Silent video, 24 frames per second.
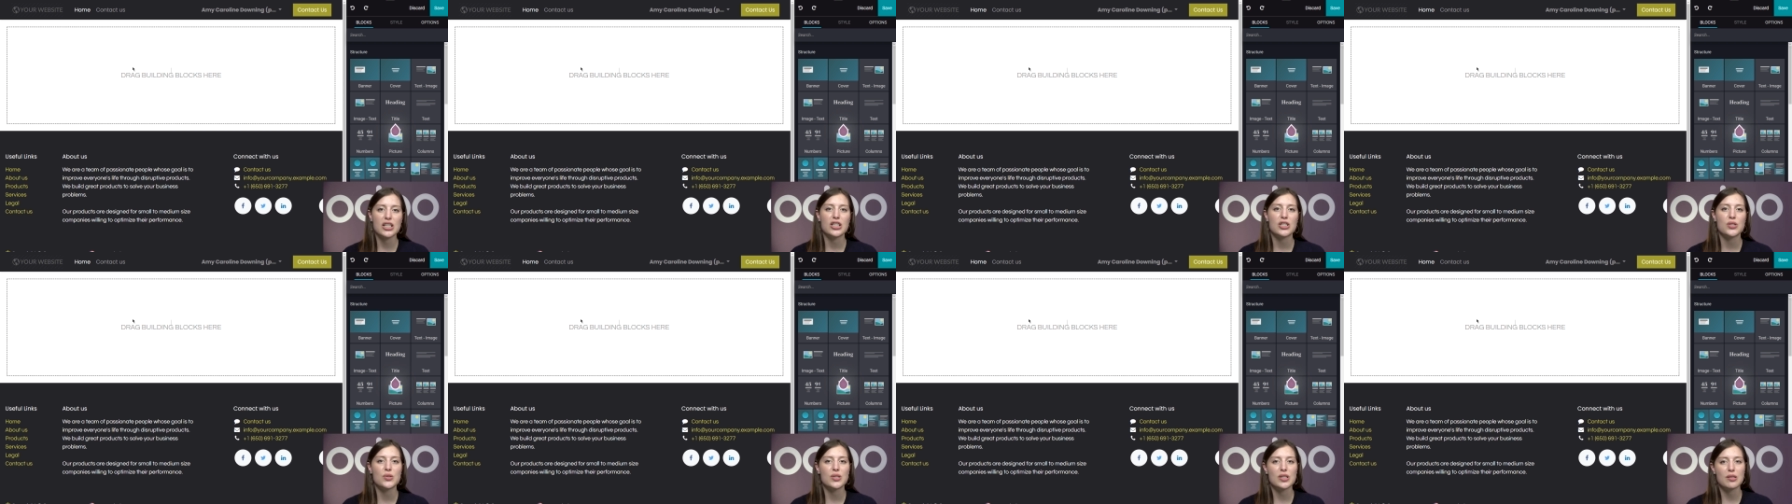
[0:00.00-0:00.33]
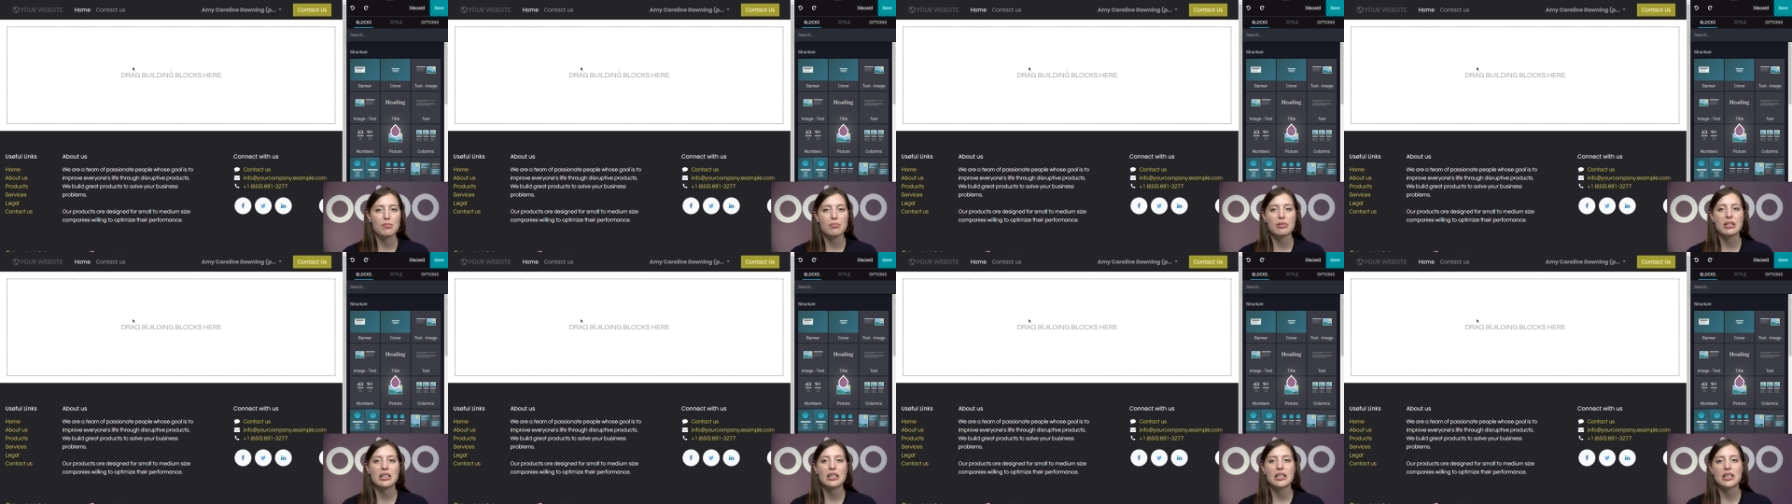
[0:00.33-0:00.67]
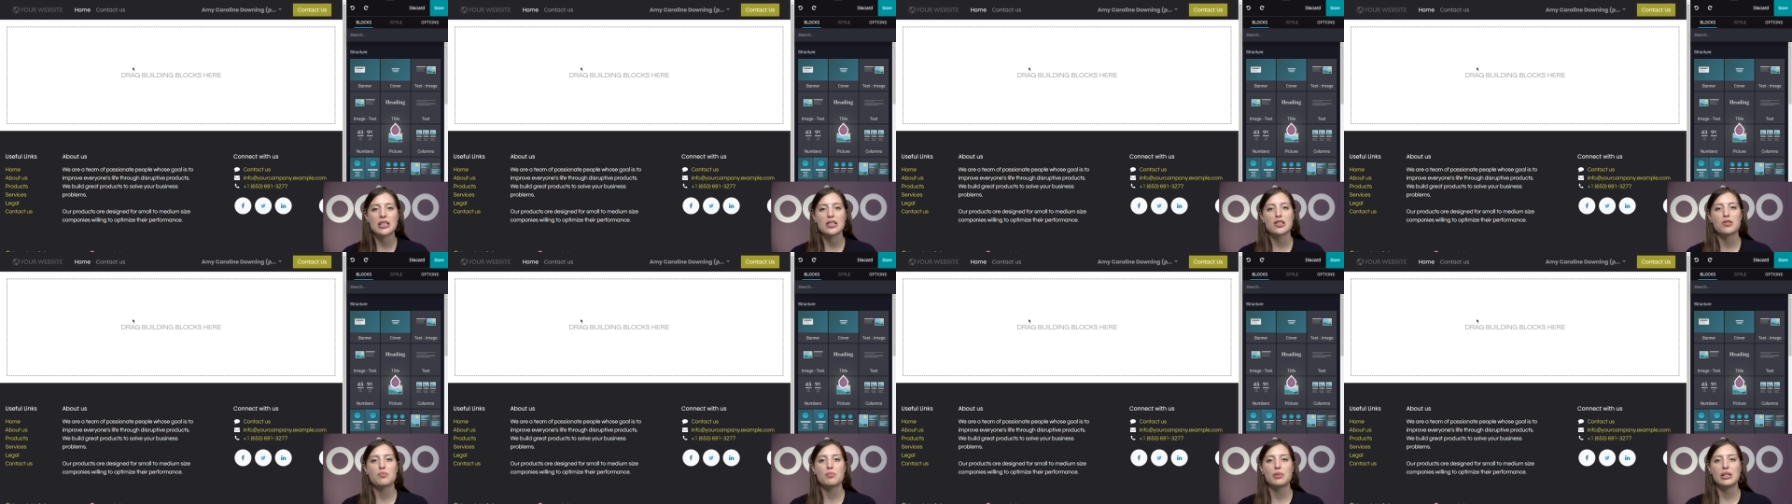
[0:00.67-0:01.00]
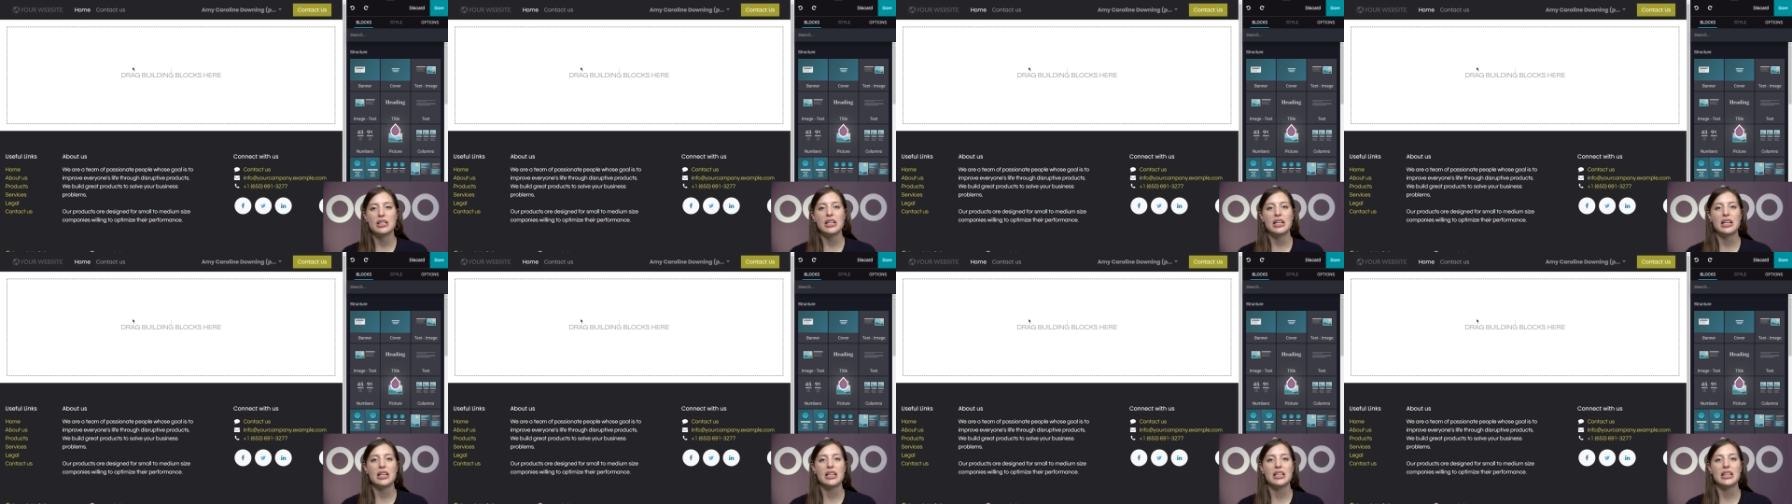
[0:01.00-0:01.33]
you simply need to
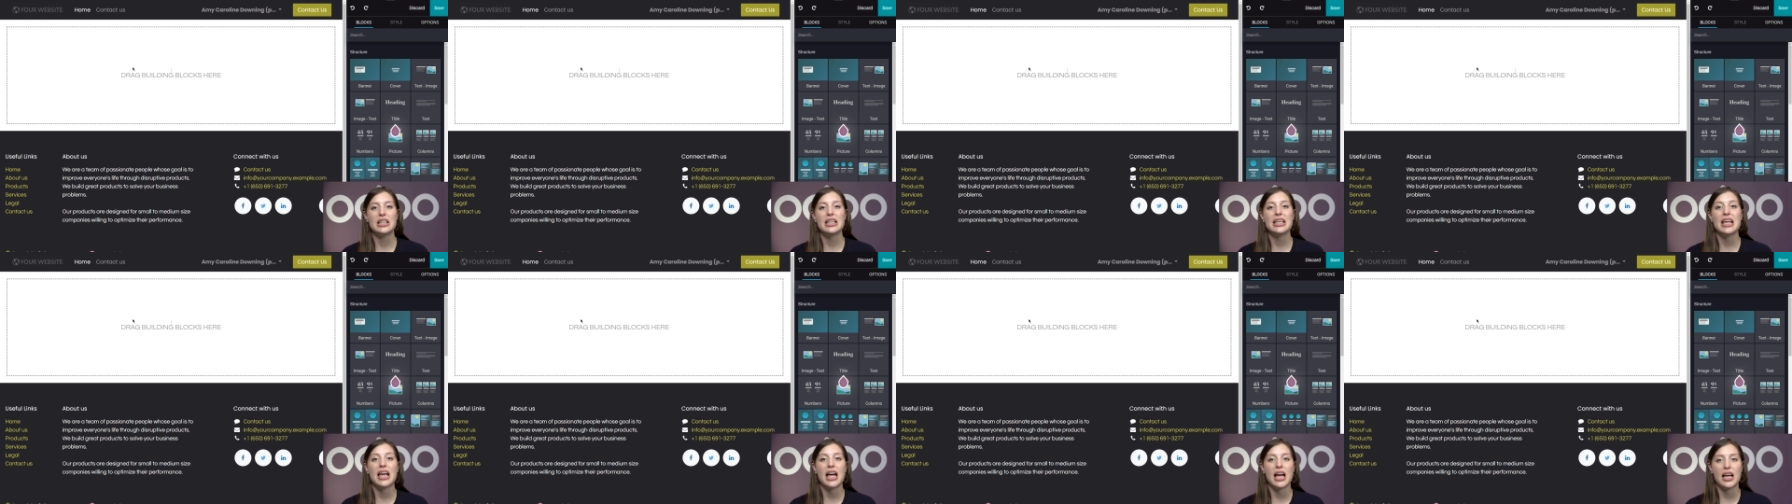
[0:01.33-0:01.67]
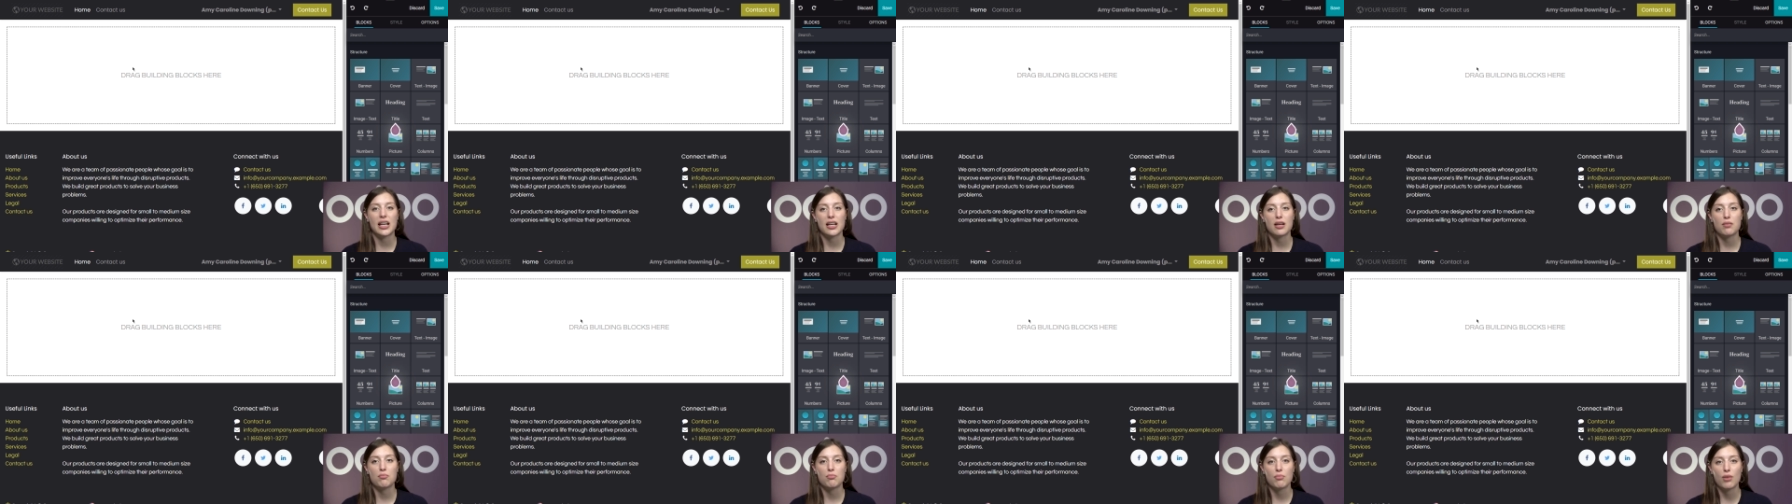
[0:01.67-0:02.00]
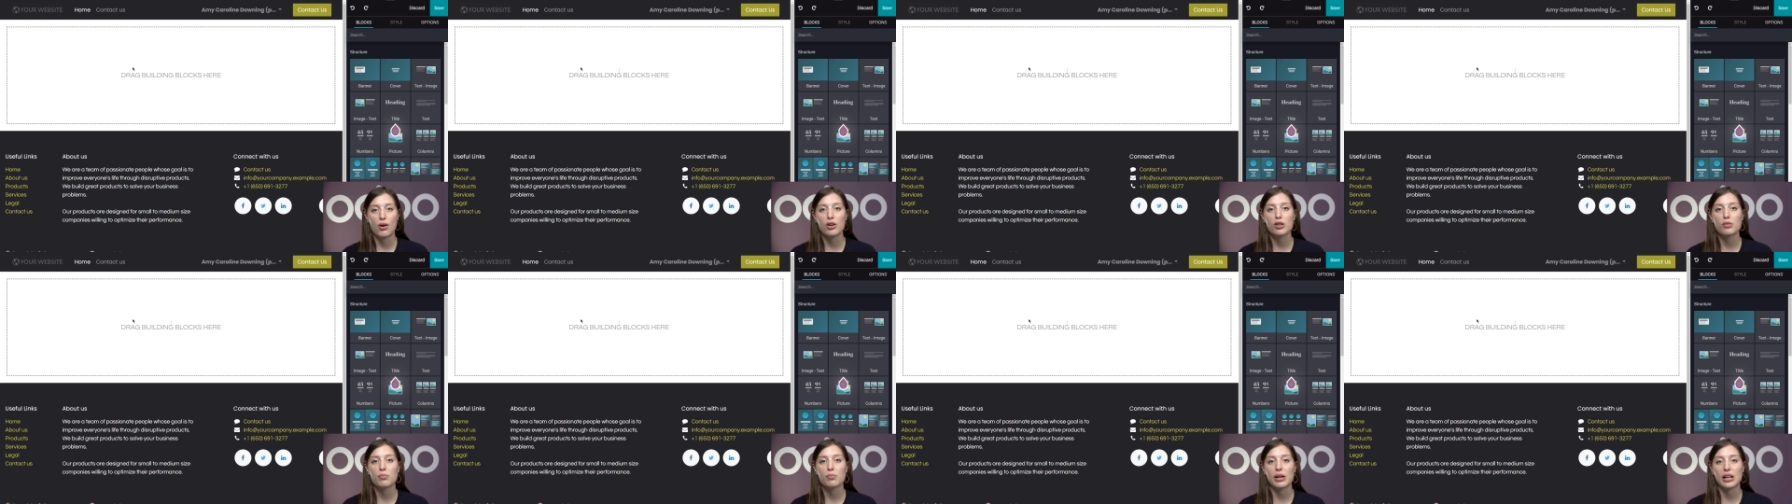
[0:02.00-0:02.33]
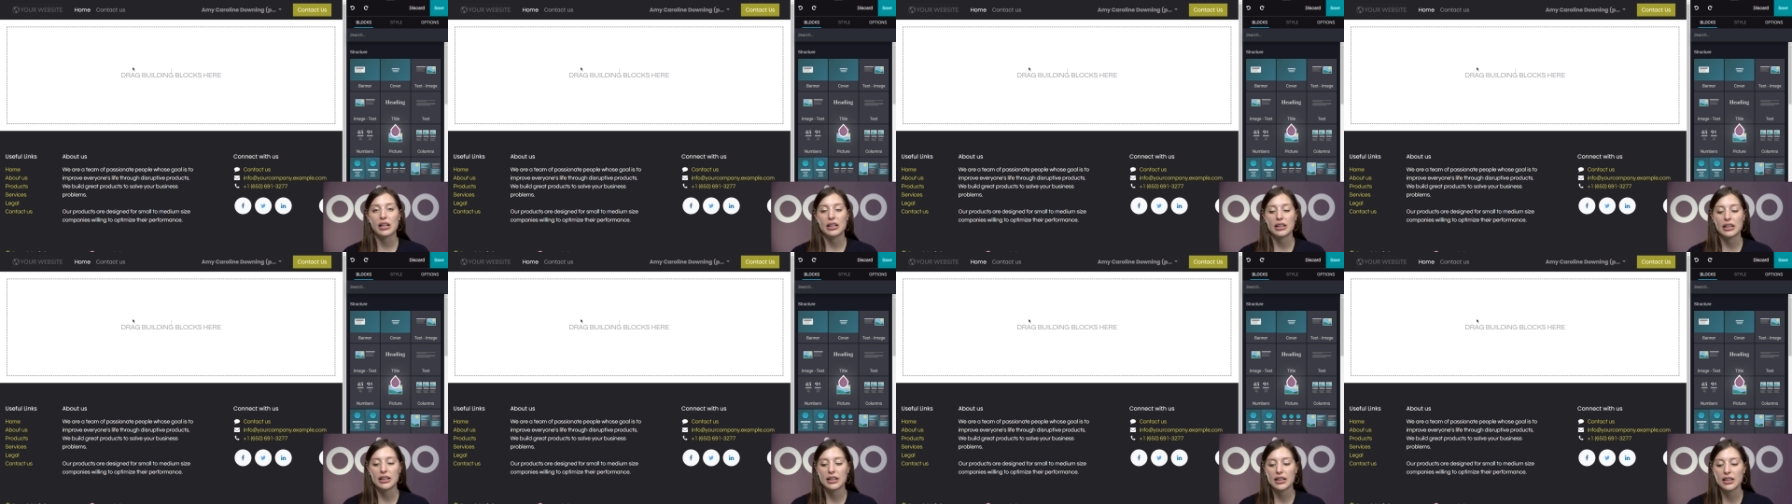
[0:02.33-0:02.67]
be in the edit mode by
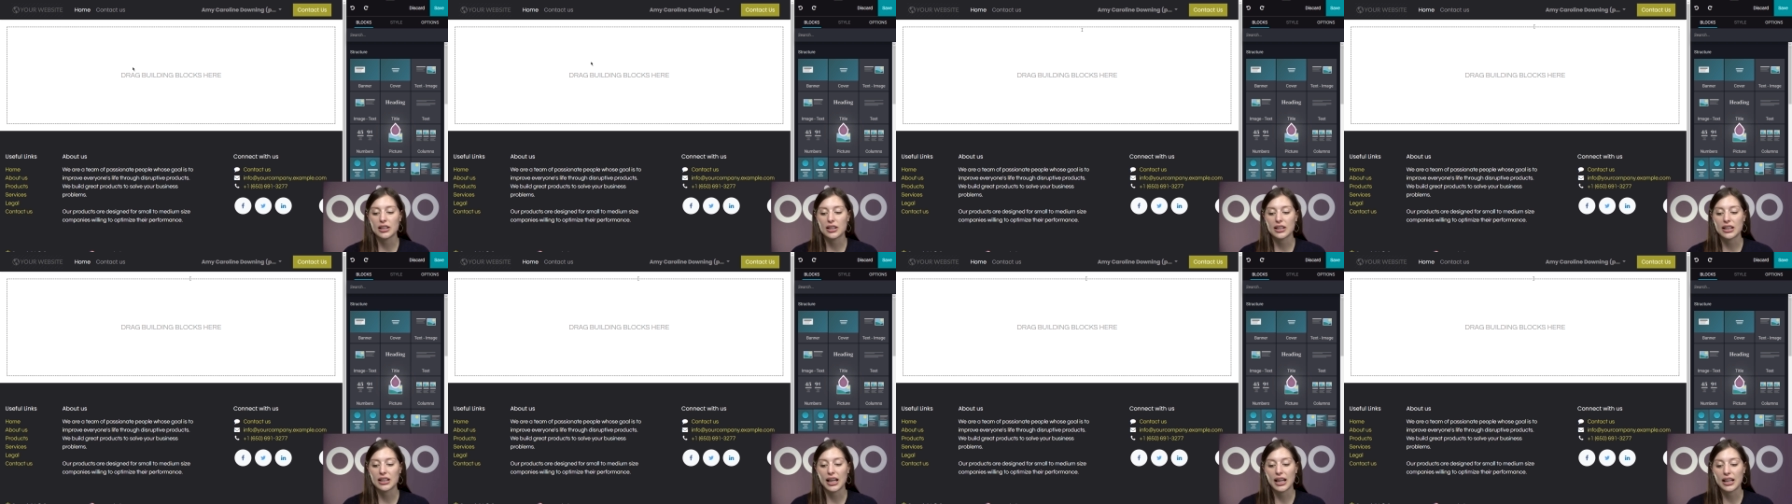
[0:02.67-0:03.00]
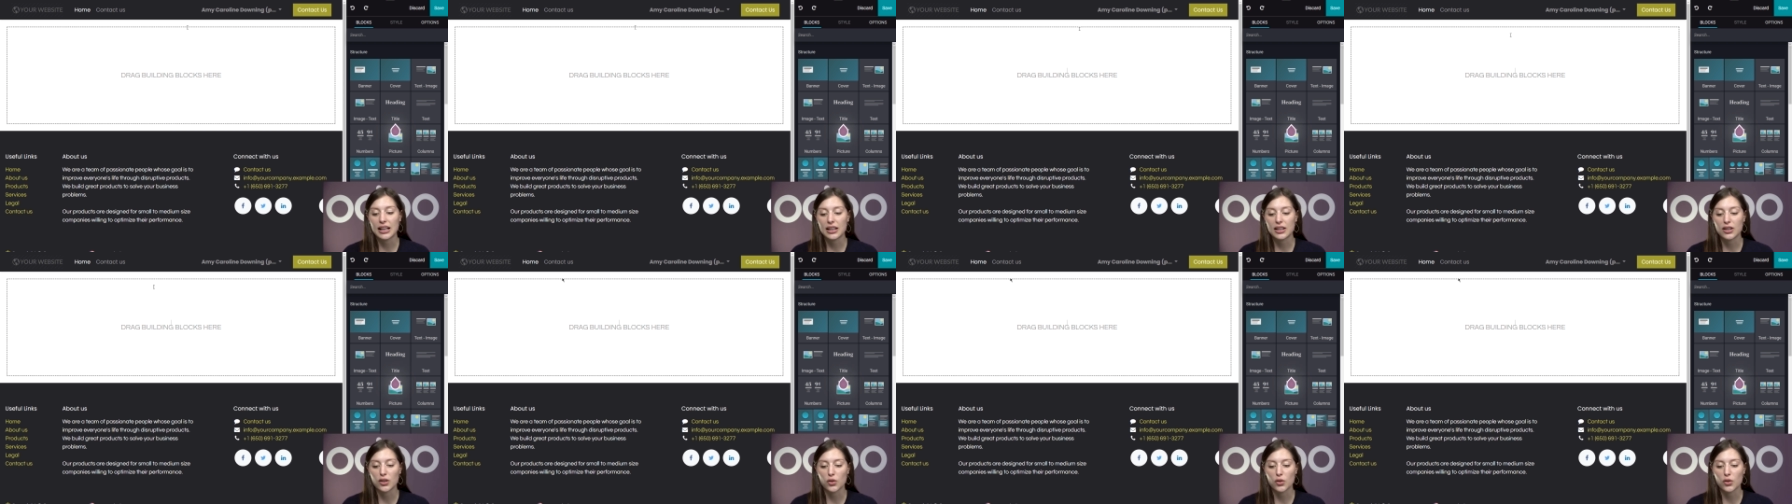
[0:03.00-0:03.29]
clicking on edit